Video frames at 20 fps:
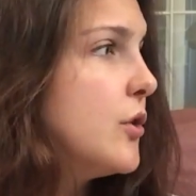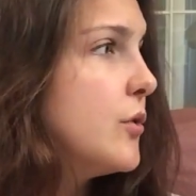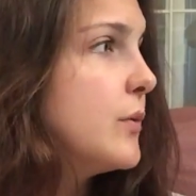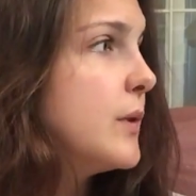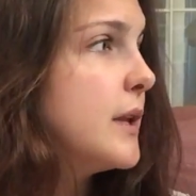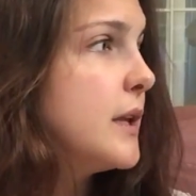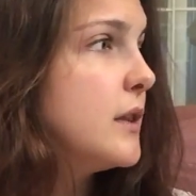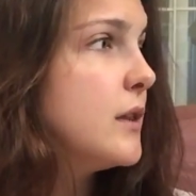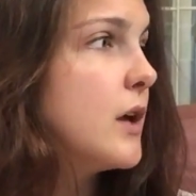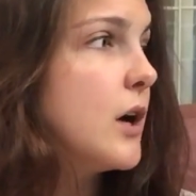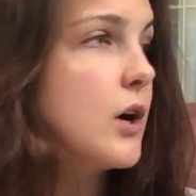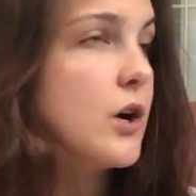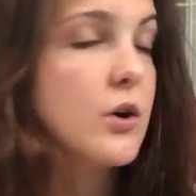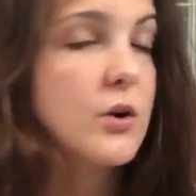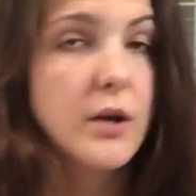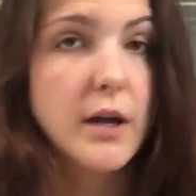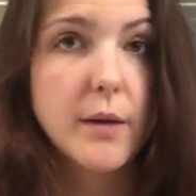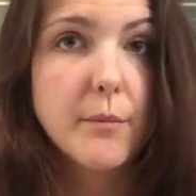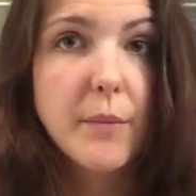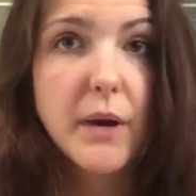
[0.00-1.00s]
really low,
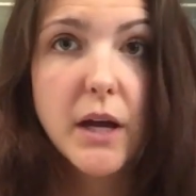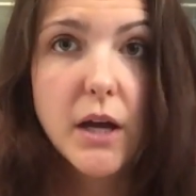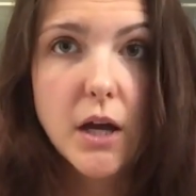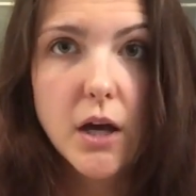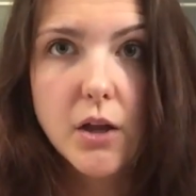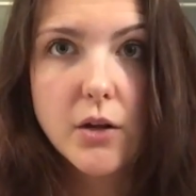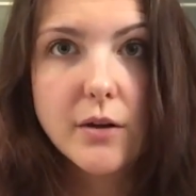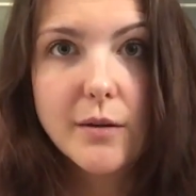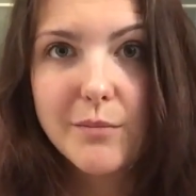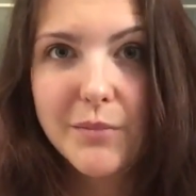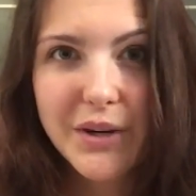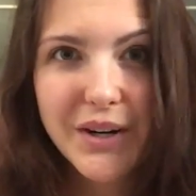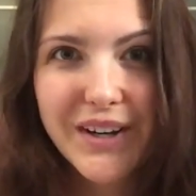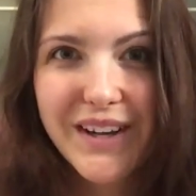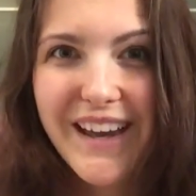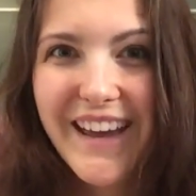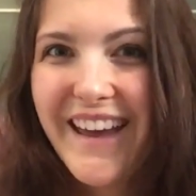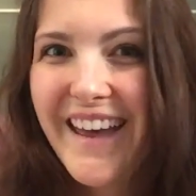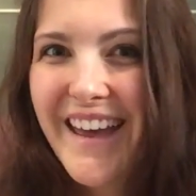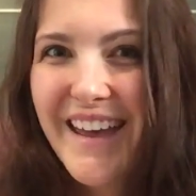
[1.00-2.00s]
get my coloring book
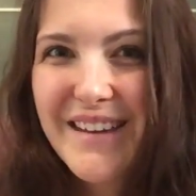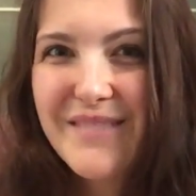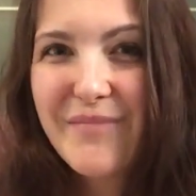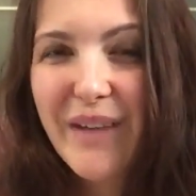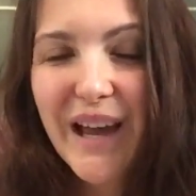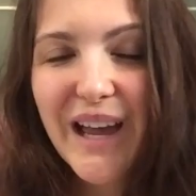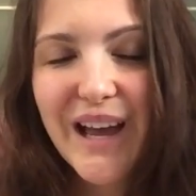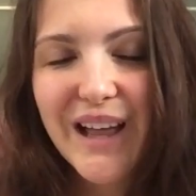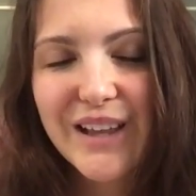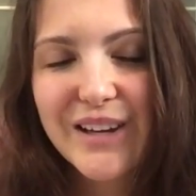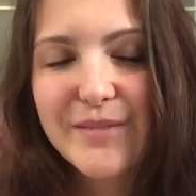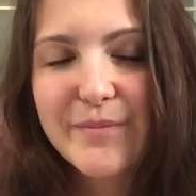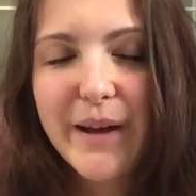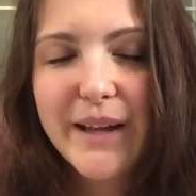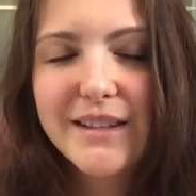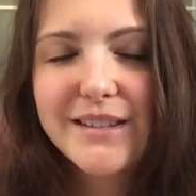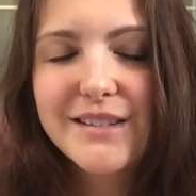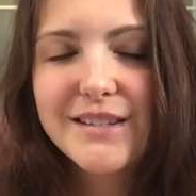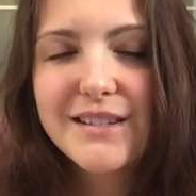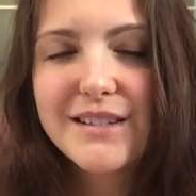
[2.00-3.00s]
and my color
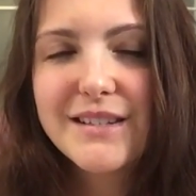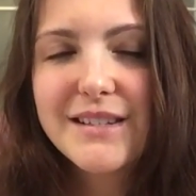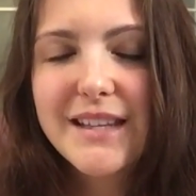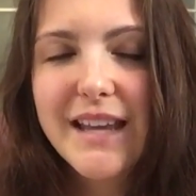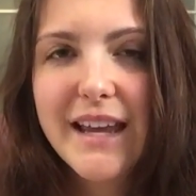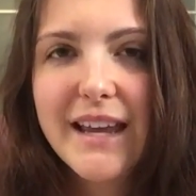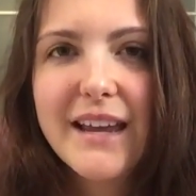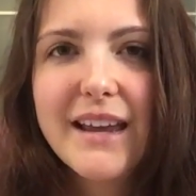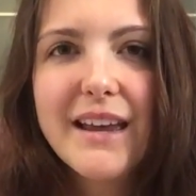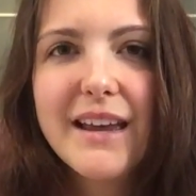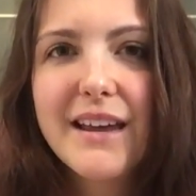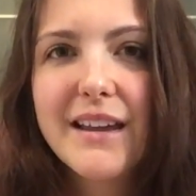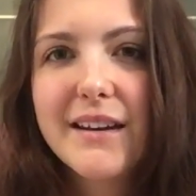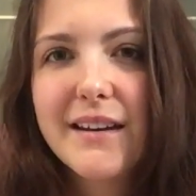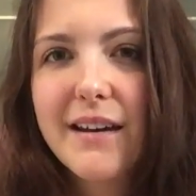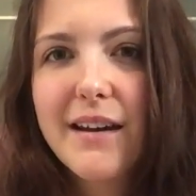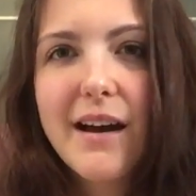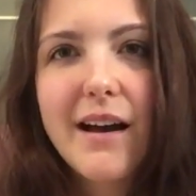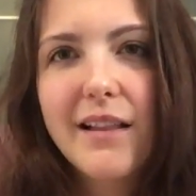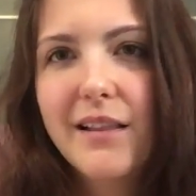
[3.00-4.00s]
pencils
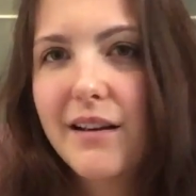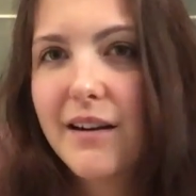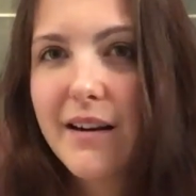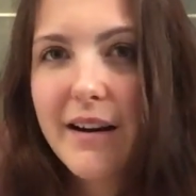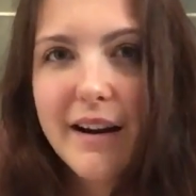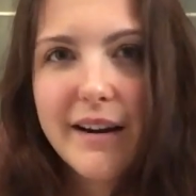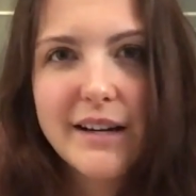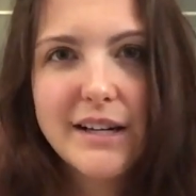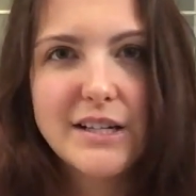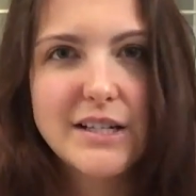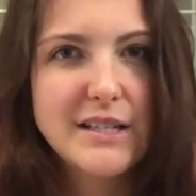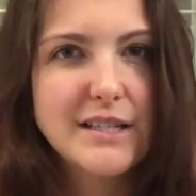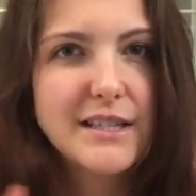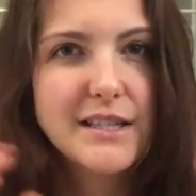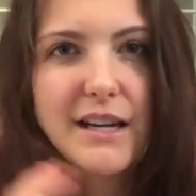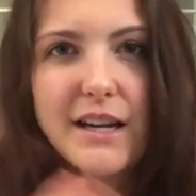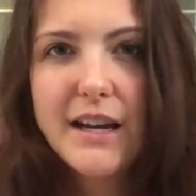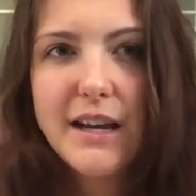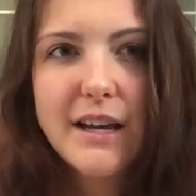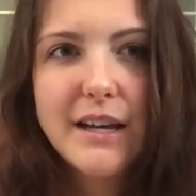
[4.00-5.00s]
and color, and it
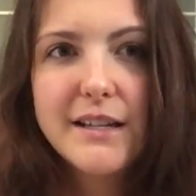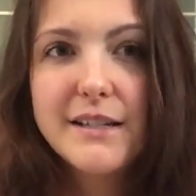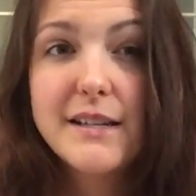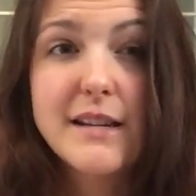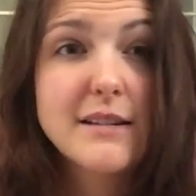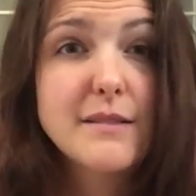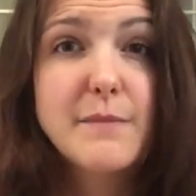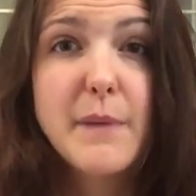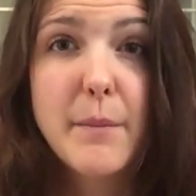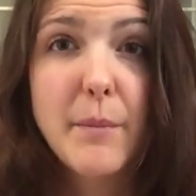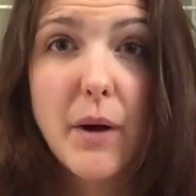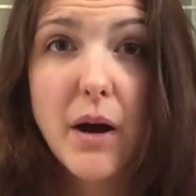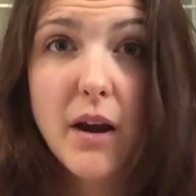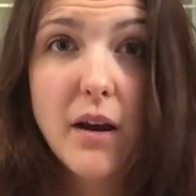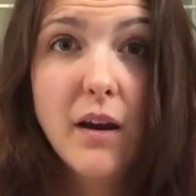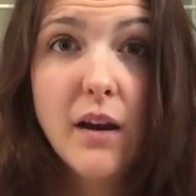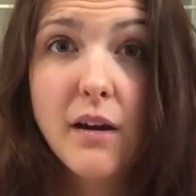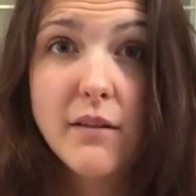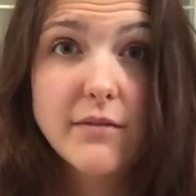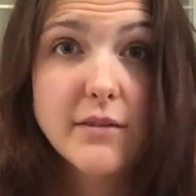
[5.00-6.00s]
just takes my
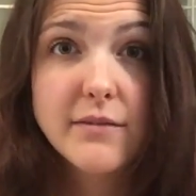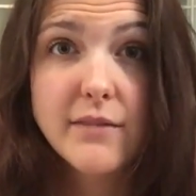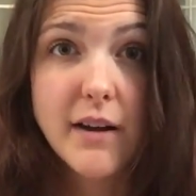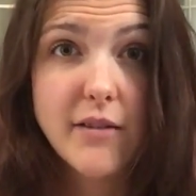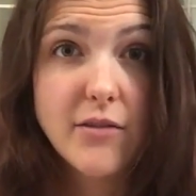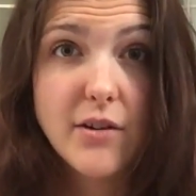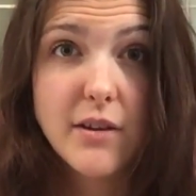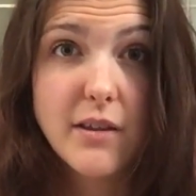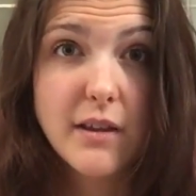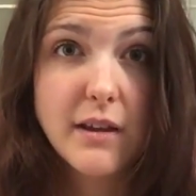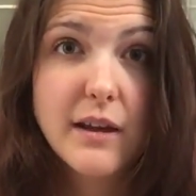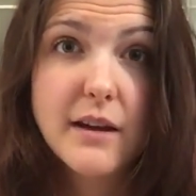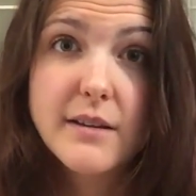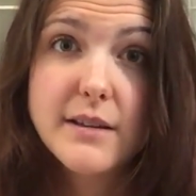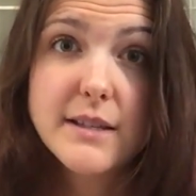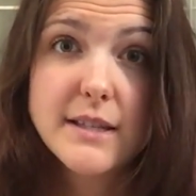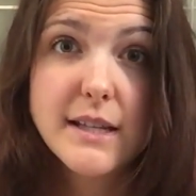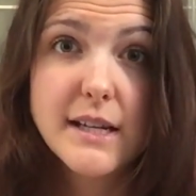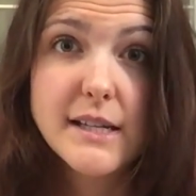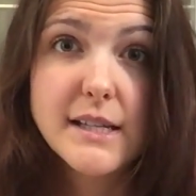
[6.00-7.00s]
mind off of everything
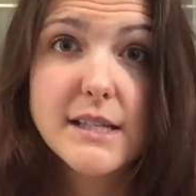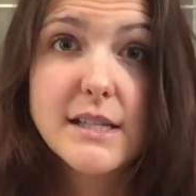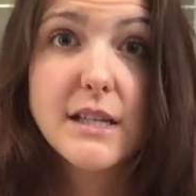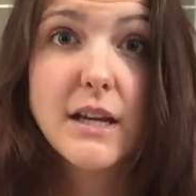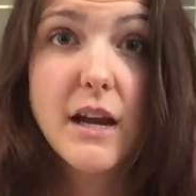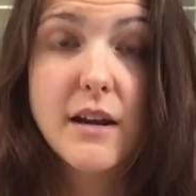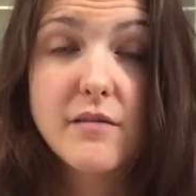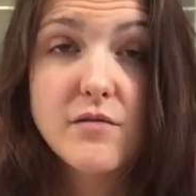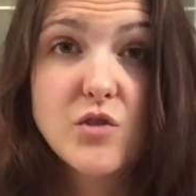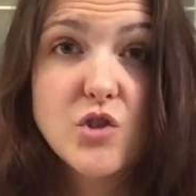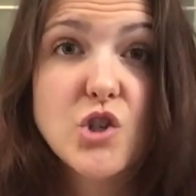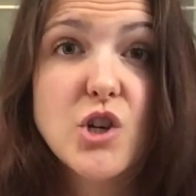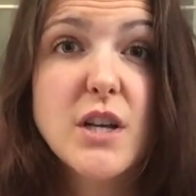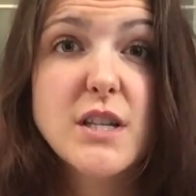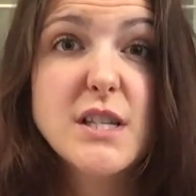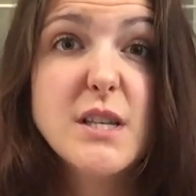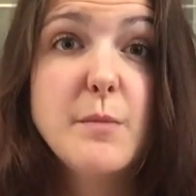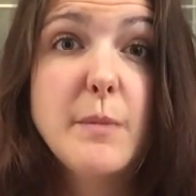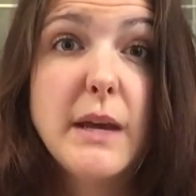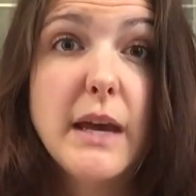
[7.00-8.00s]
else that's kind of
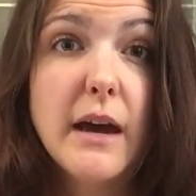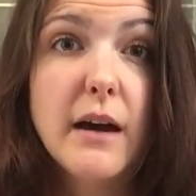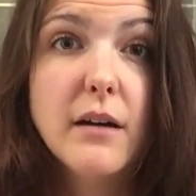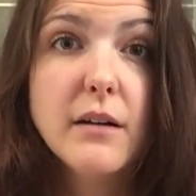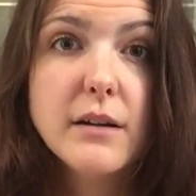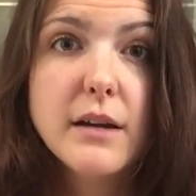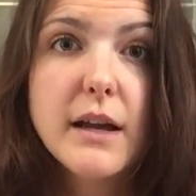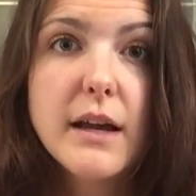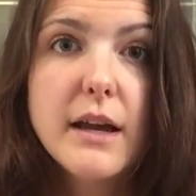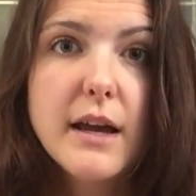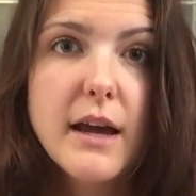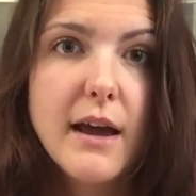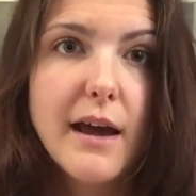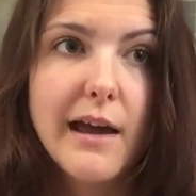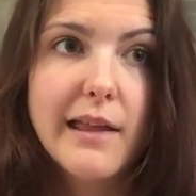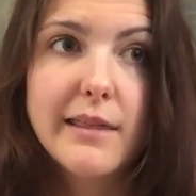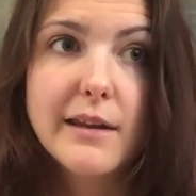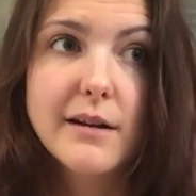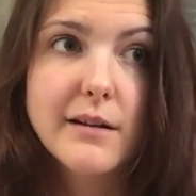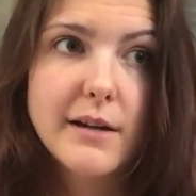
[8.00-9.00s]
stressing me out.
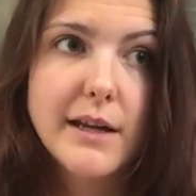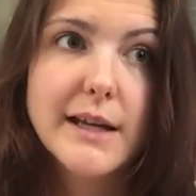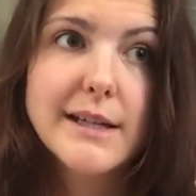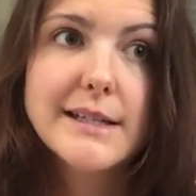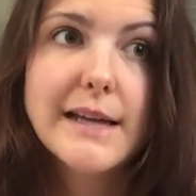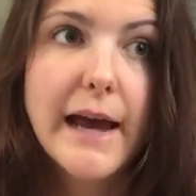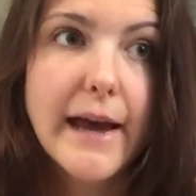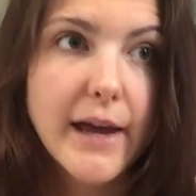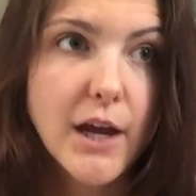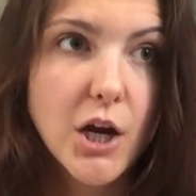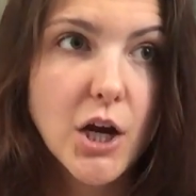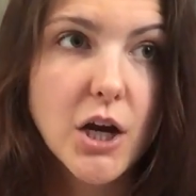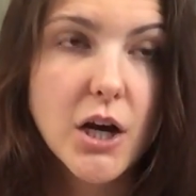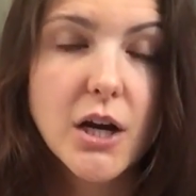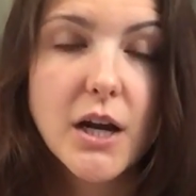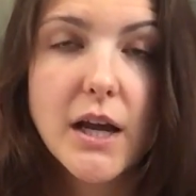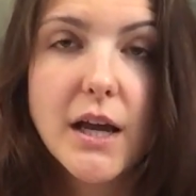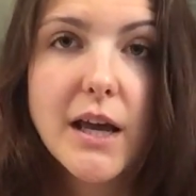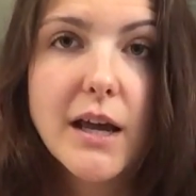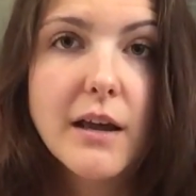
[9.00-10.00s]
And then I'll get
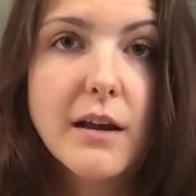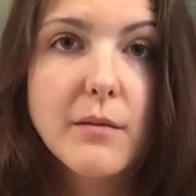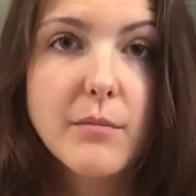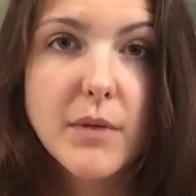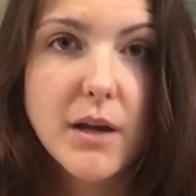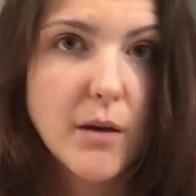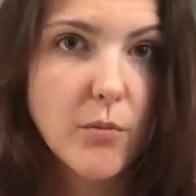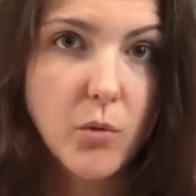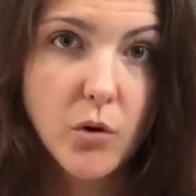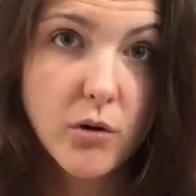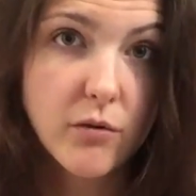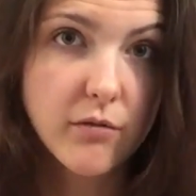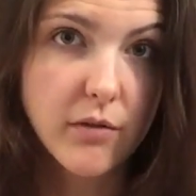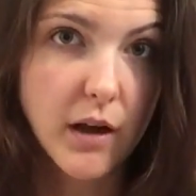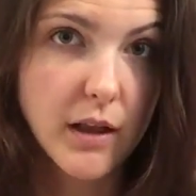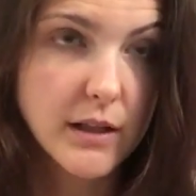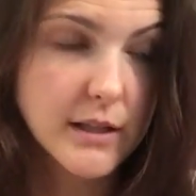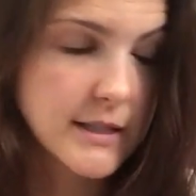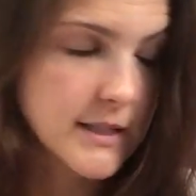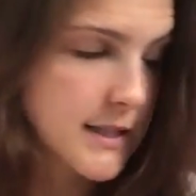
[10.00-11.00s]
tired and be able to
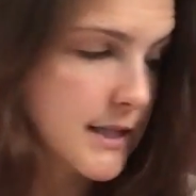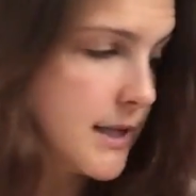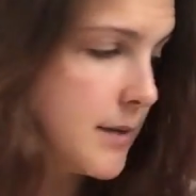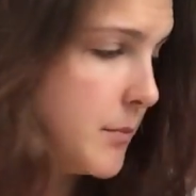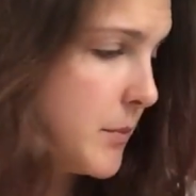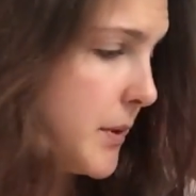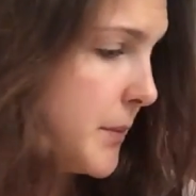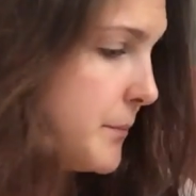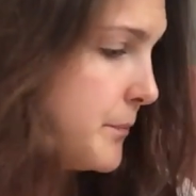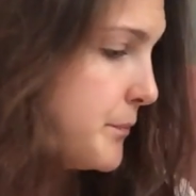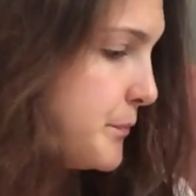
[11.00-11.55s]
fall asleep.